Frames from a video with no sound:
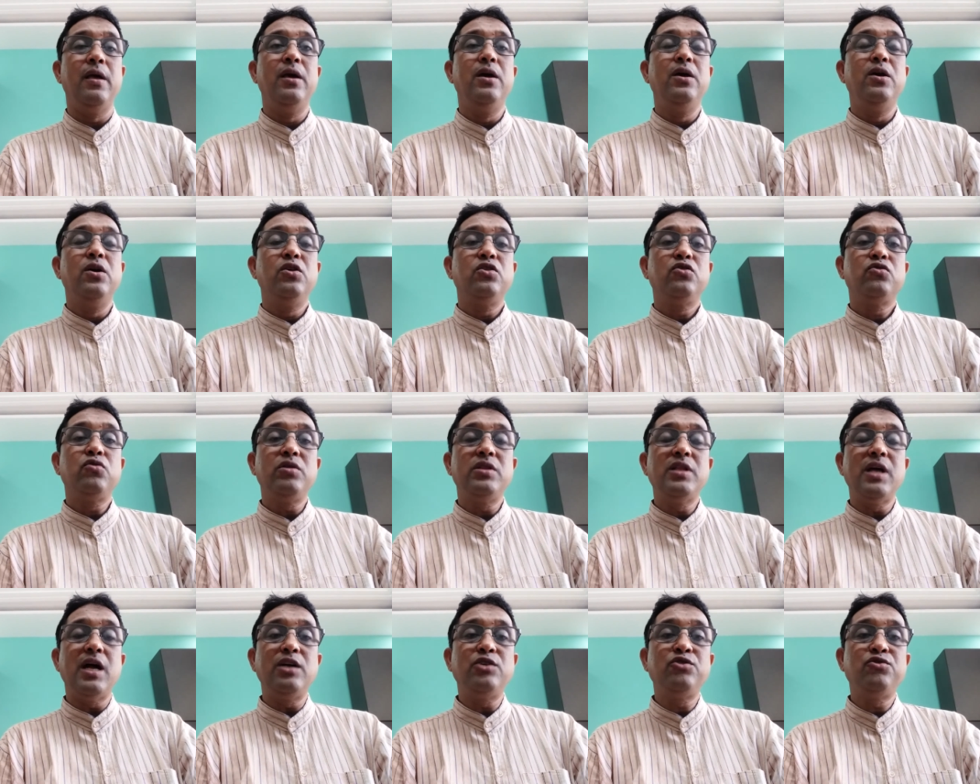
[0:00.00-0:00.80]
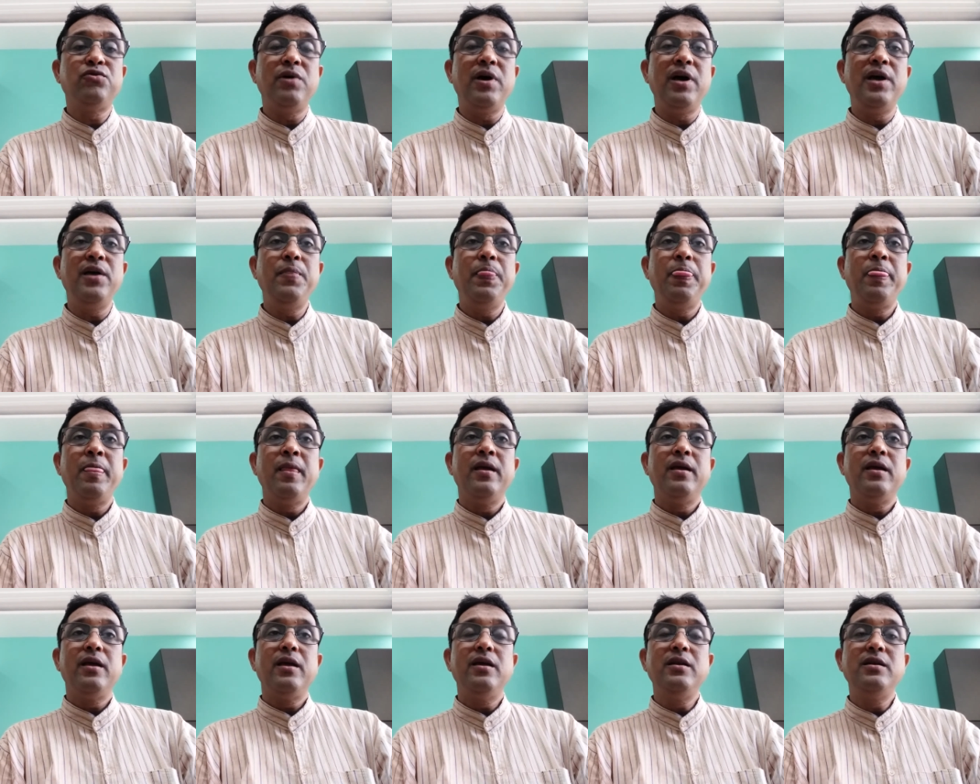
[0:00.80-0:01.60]
So that's why
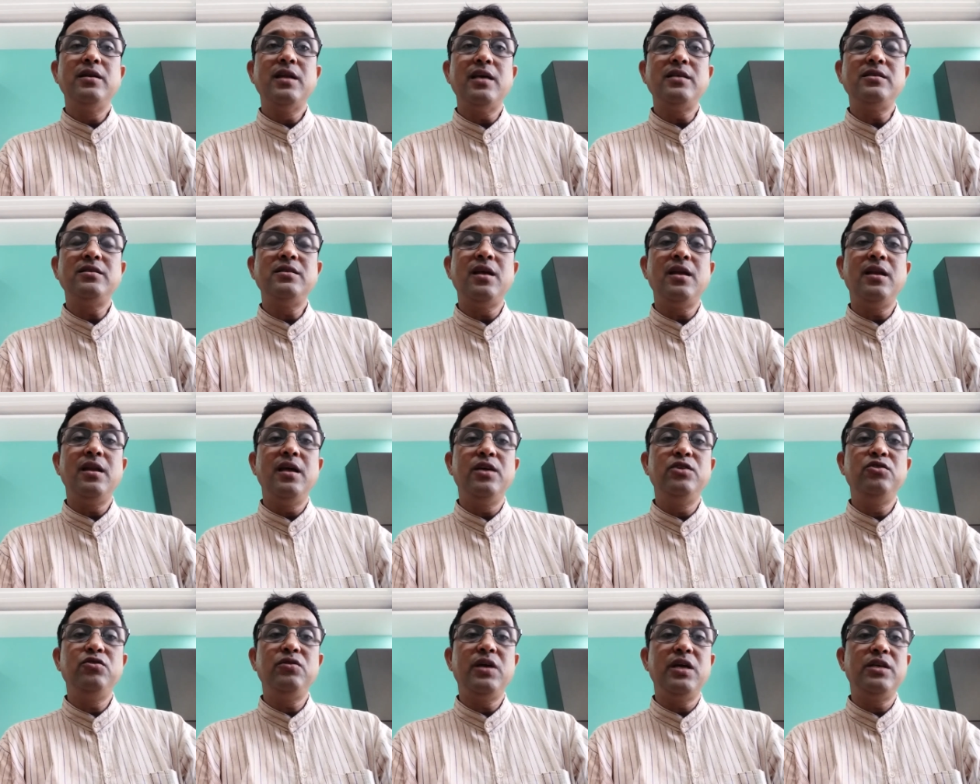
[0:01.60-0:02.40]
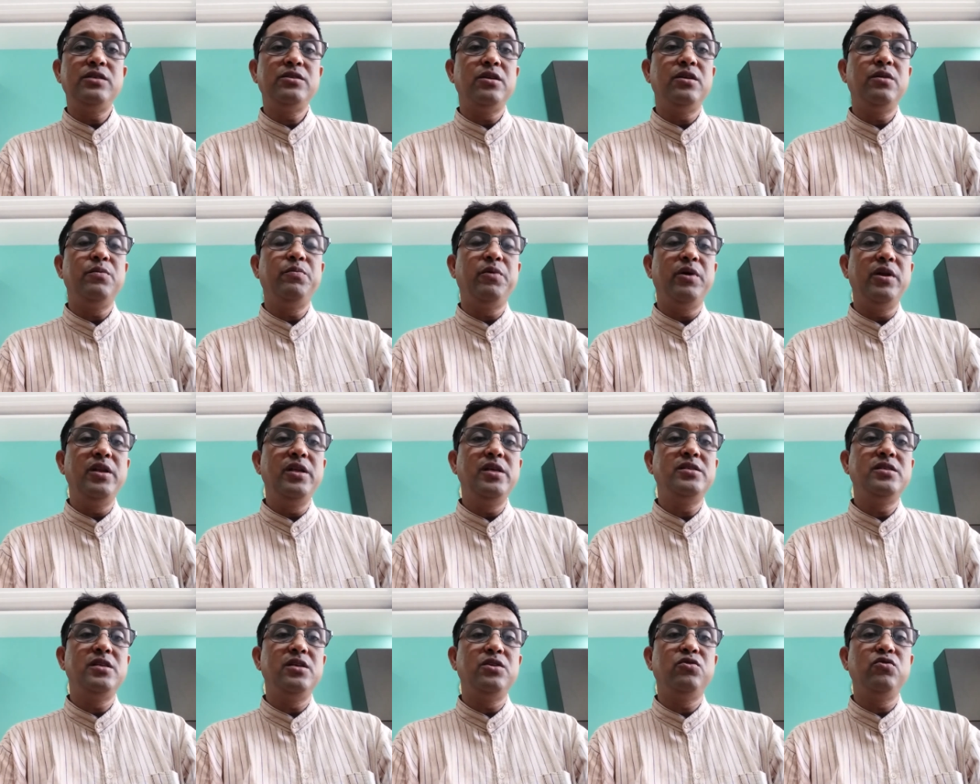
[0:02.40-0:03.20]
in National Education
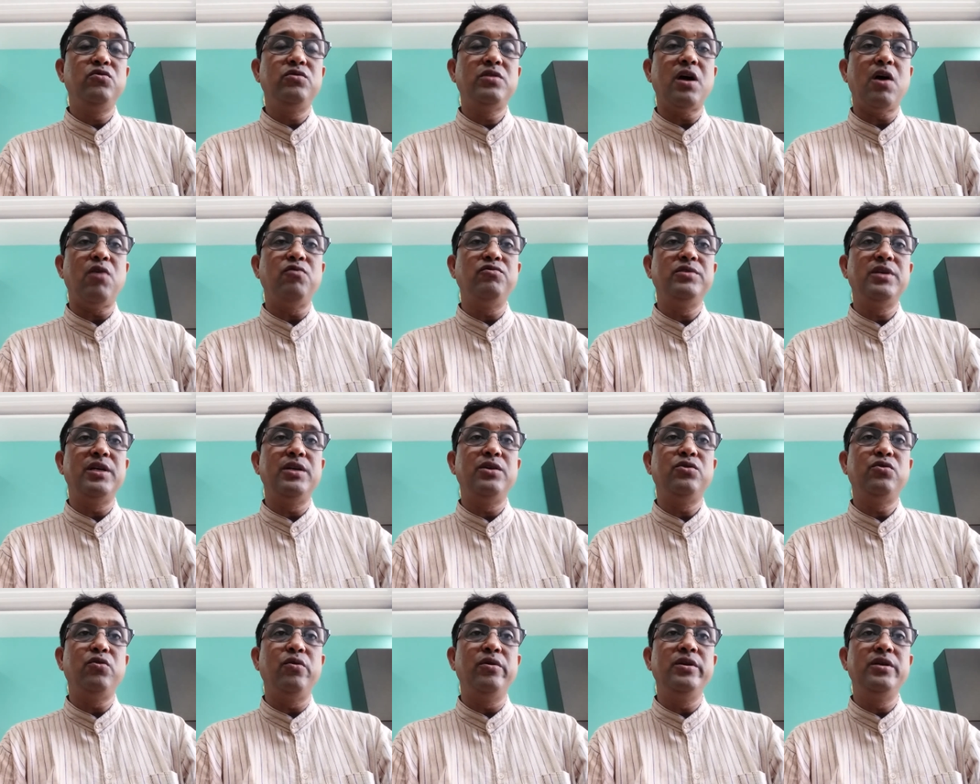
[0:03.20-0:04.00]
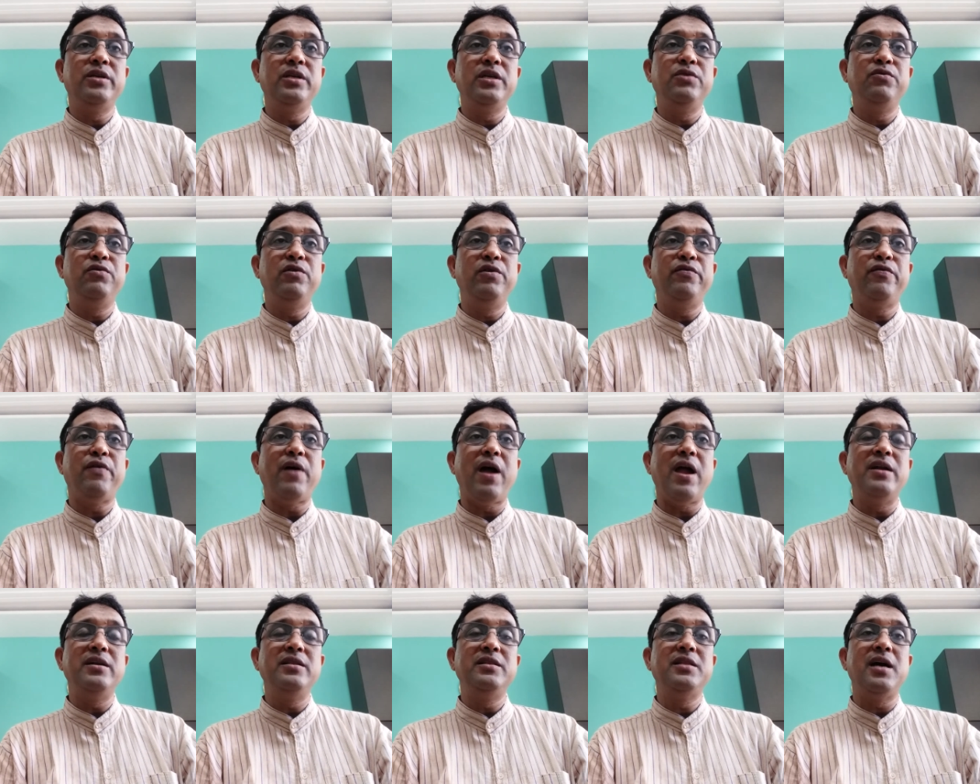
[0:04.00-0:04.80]
Policy 2020, you will
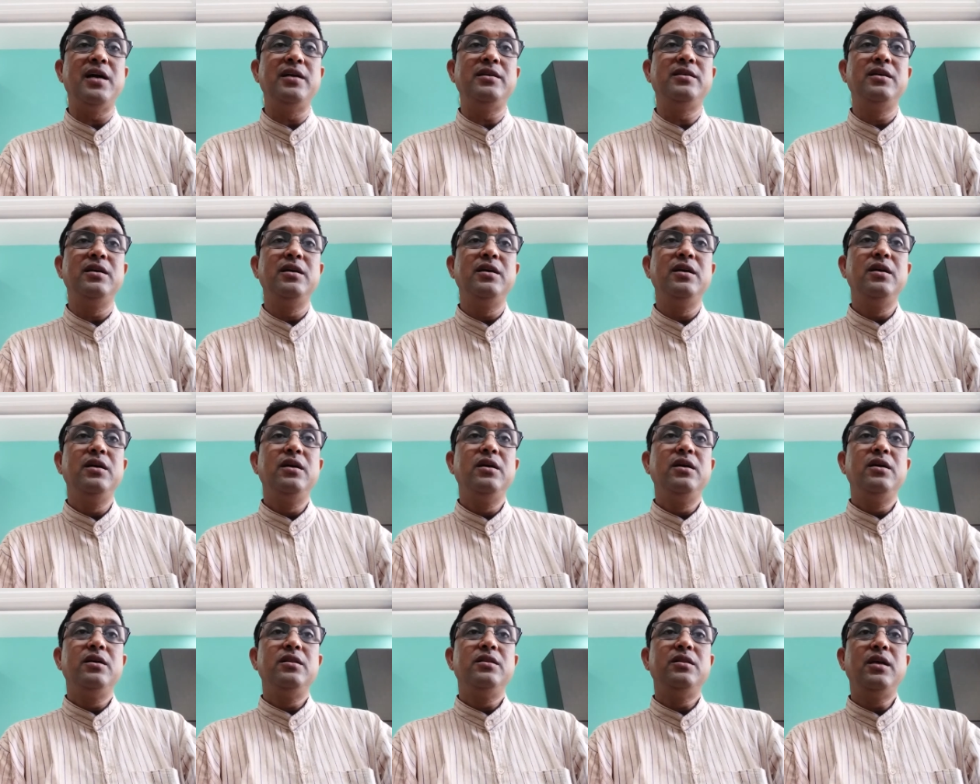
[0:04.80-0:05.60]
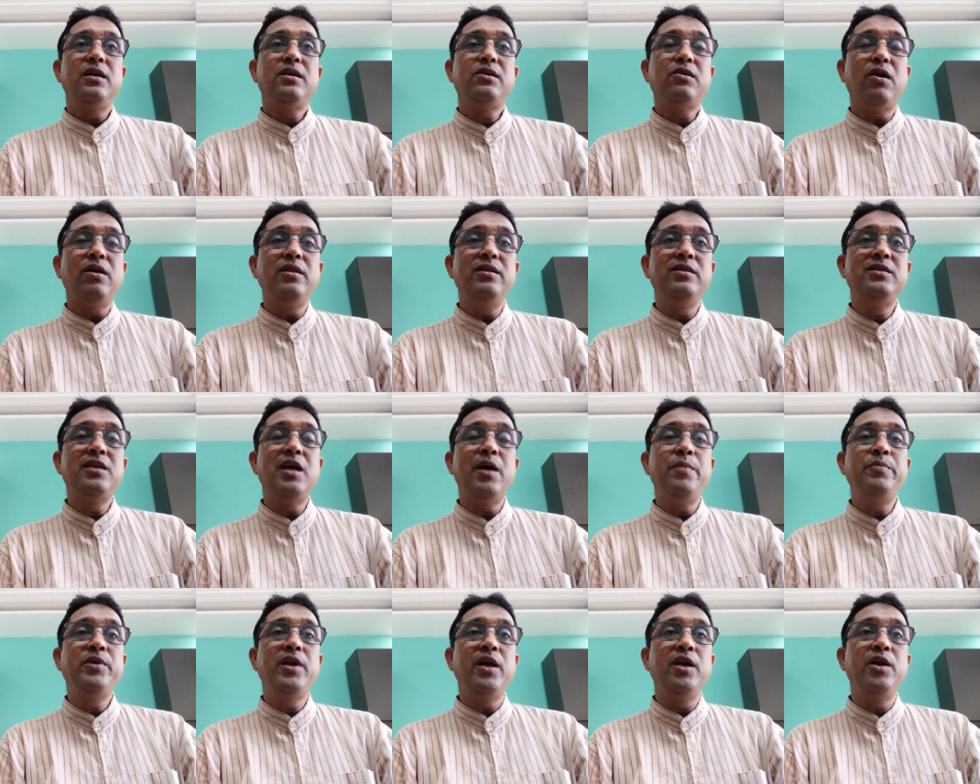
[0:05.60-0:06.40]
find that the
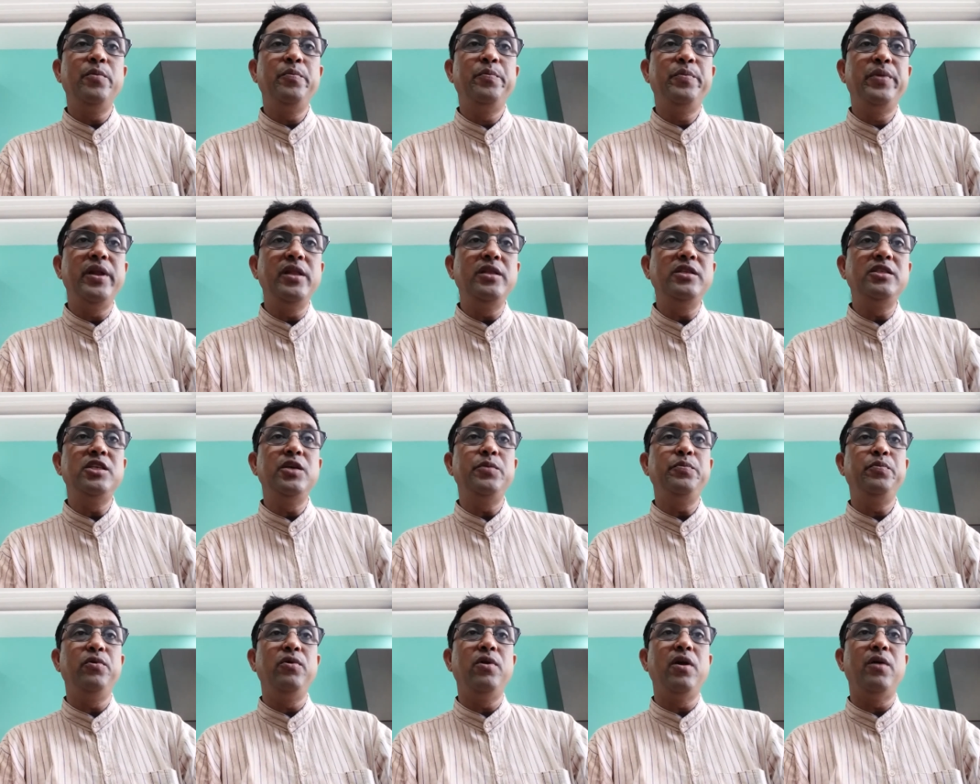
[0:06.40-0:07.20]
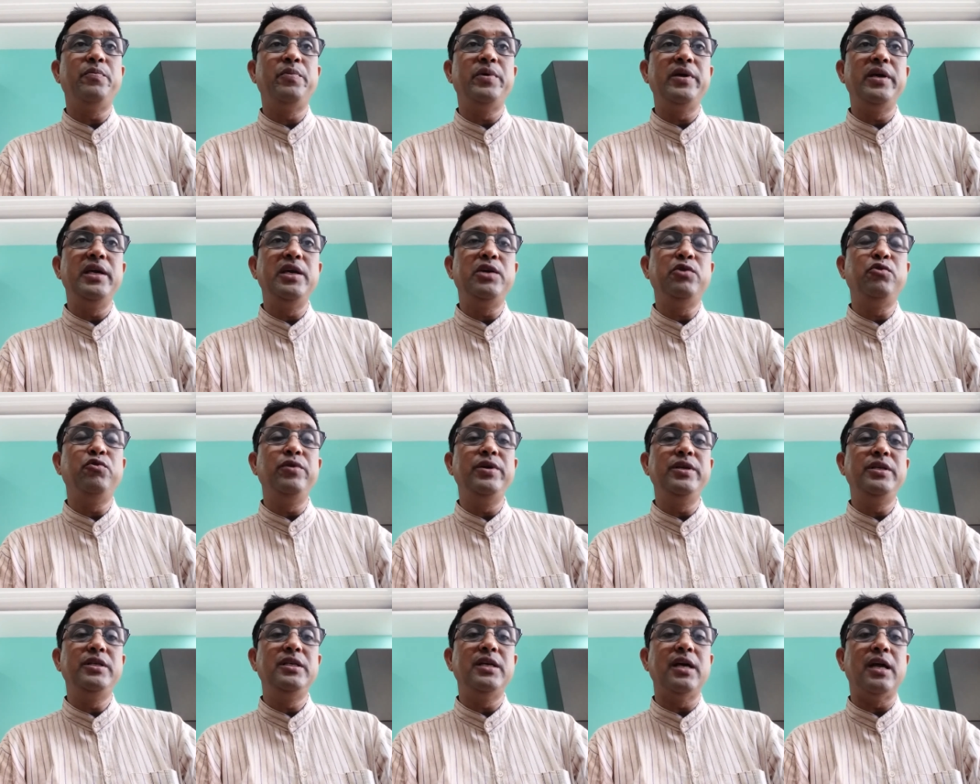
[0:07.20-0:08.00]
concept and principle of
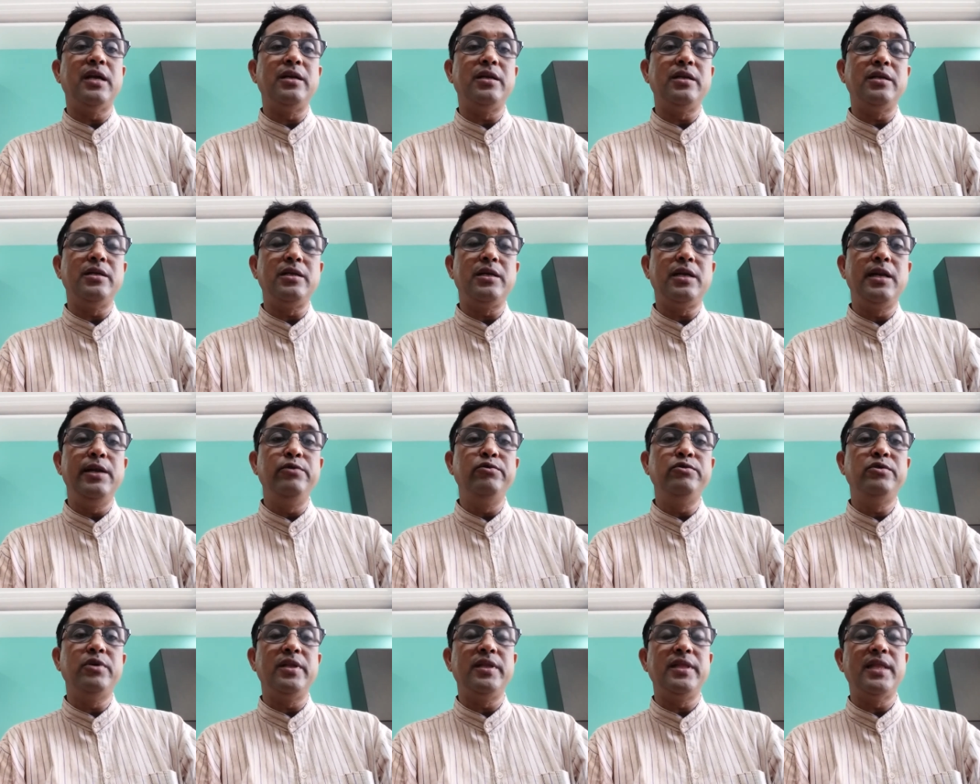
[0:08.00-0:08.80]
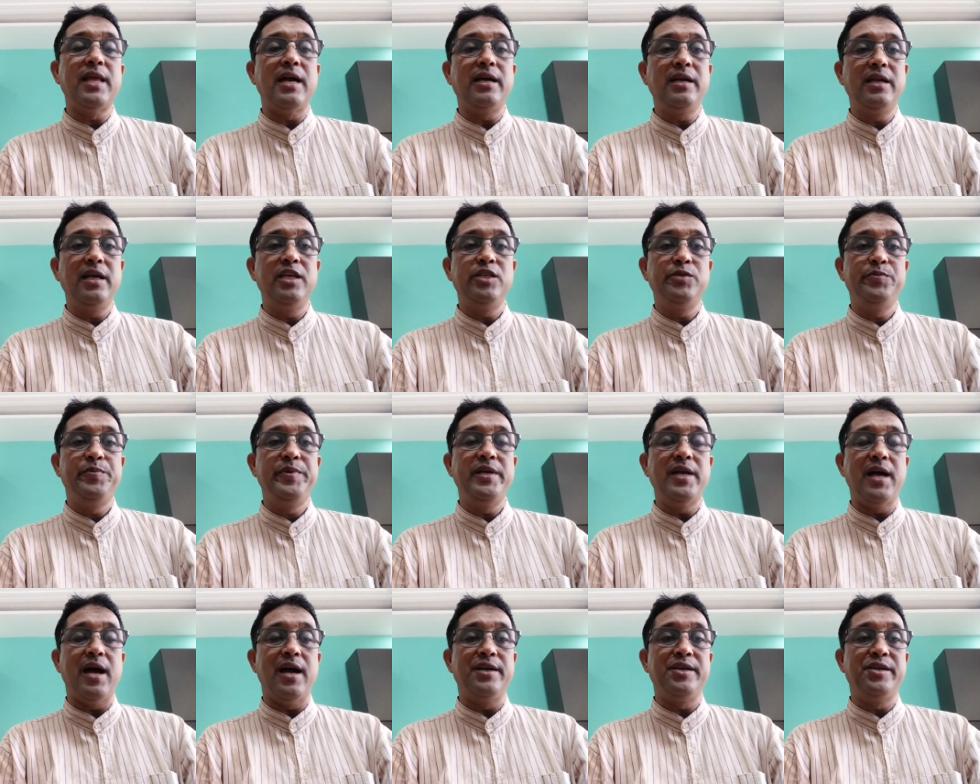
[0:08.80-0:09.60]
equity and inclusion that has
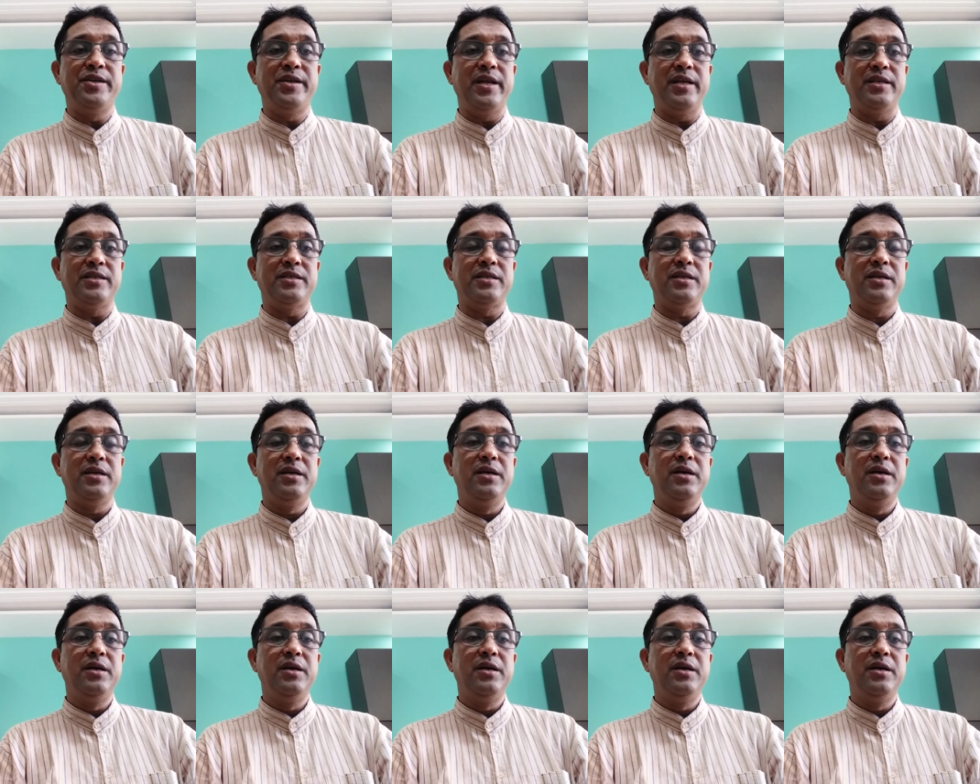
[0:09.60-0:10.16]
been addressed